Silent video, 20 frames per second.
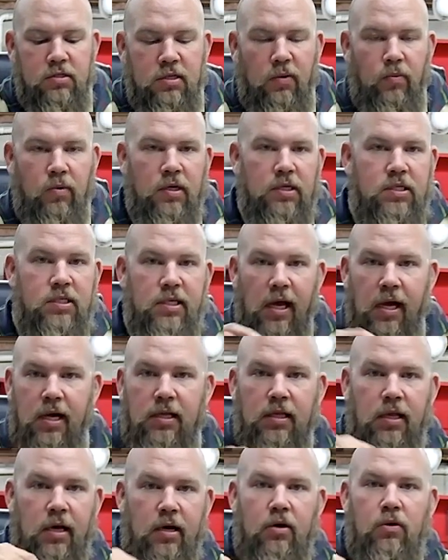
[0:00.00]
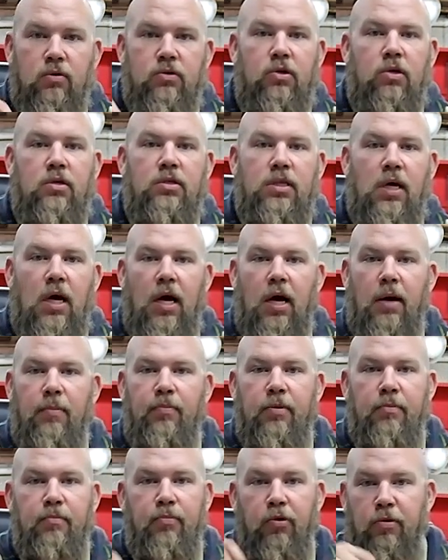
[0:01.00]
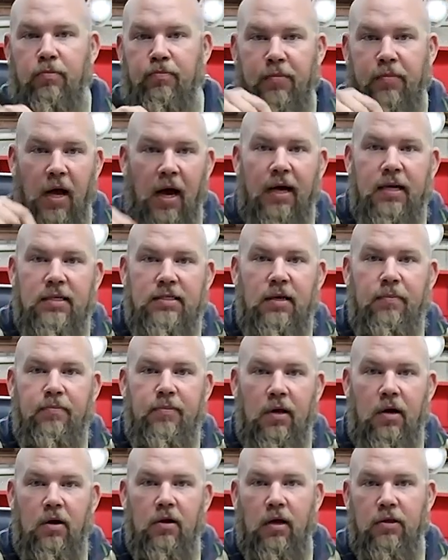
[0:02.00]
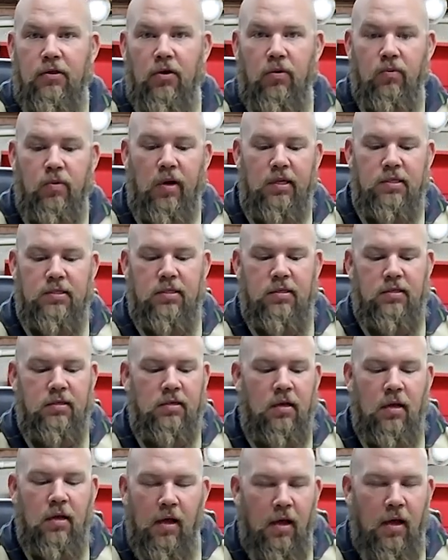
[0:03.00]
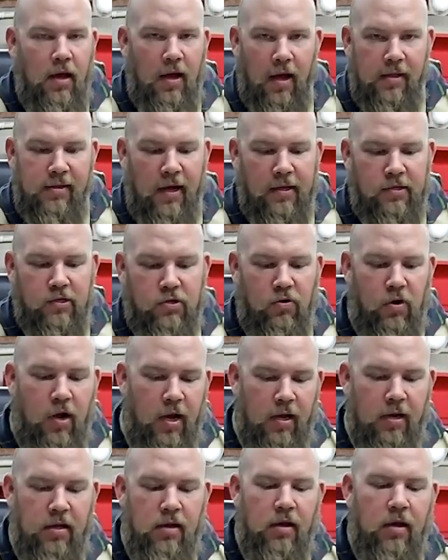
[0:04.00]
and they want to stack Legos on top and put guys up there like they're racing, and that's great.